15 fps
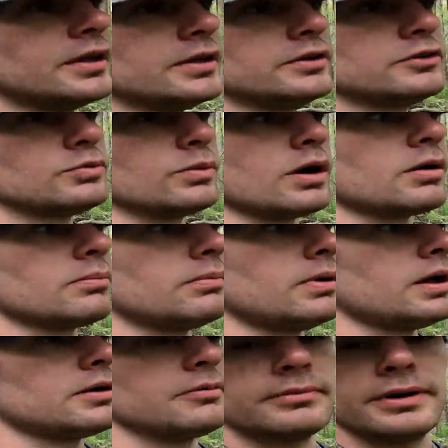swamp
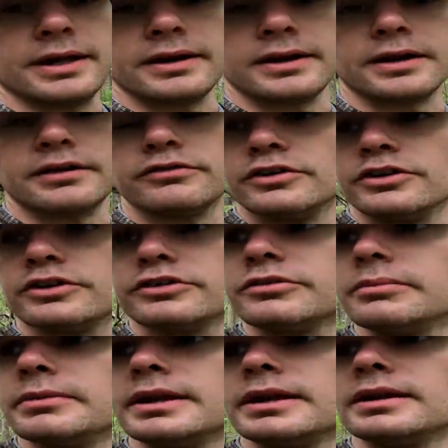bottom down here for just a
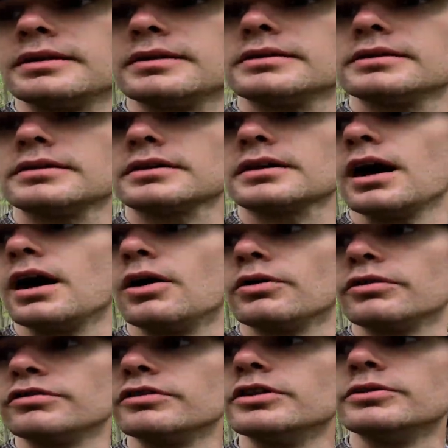minute, called
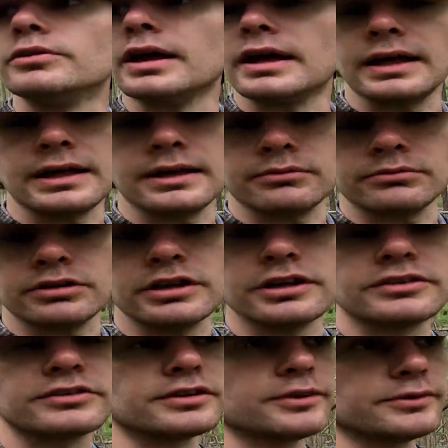a few times,
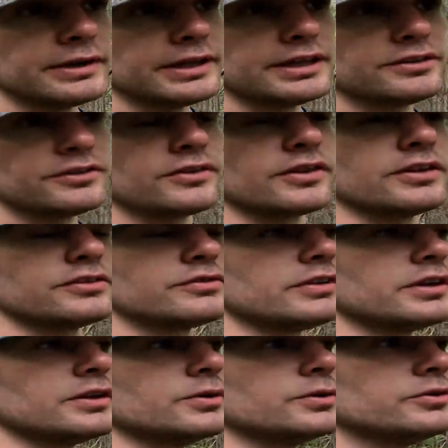listened on the edge of these
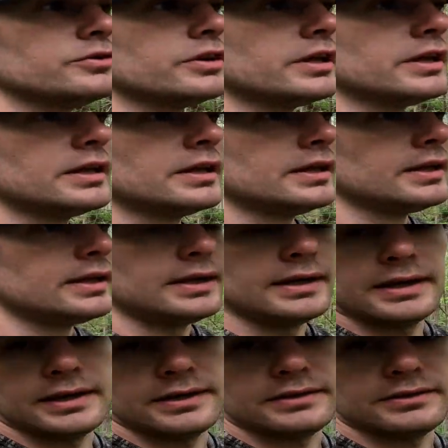fields,
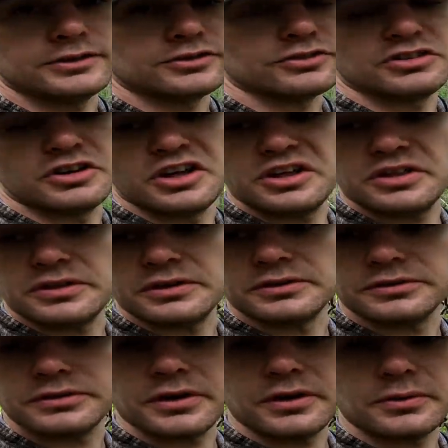and just nothing.
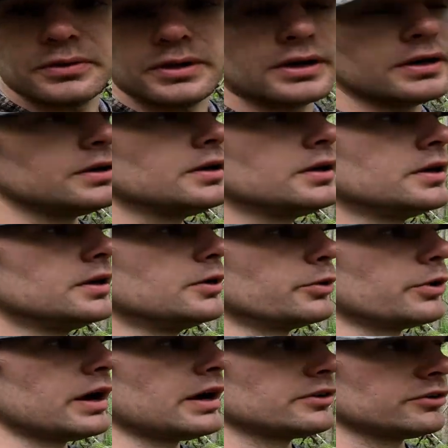So
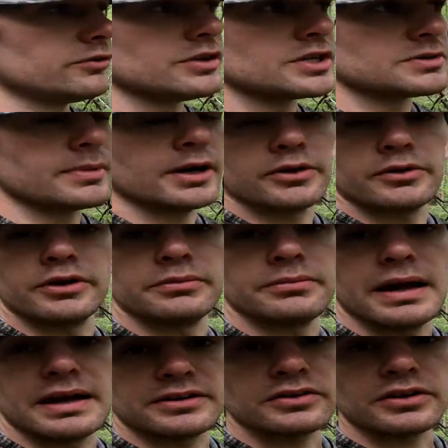we're actually fixing to make a run
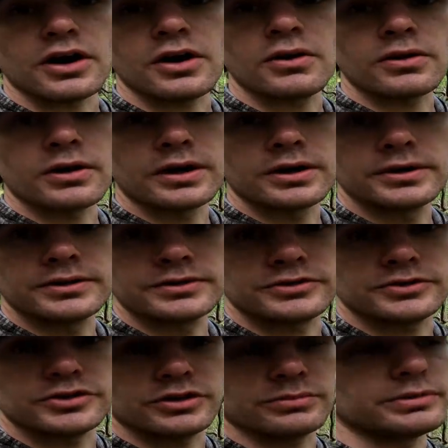back to the car,
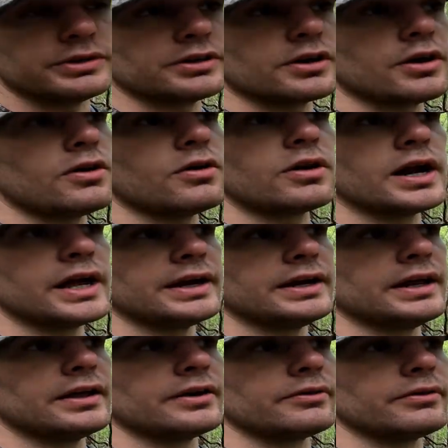jump in the car, head
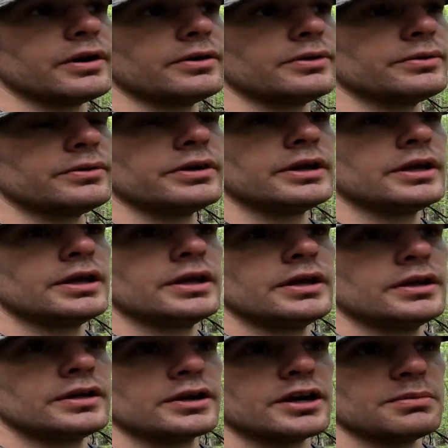down the road
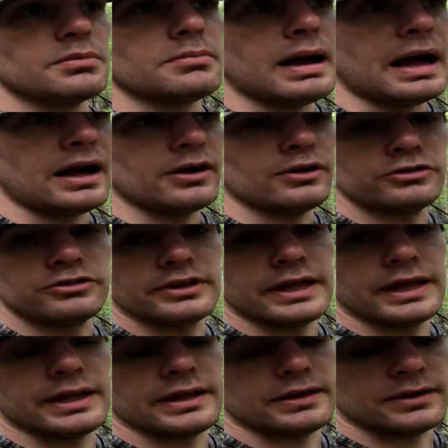a couple miles,
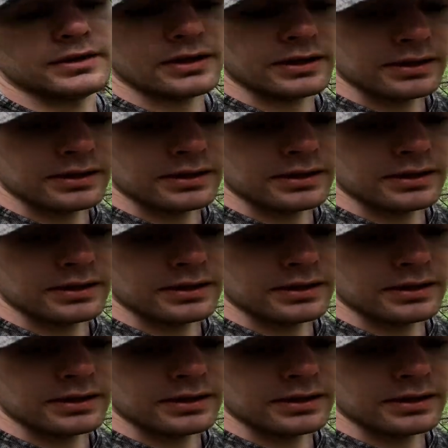and